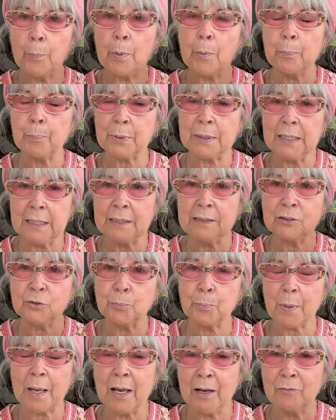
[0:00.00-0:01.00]
but please
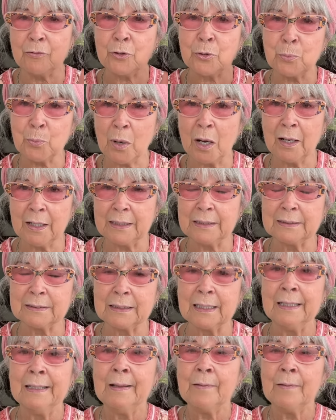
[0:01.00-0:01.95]
bear in mind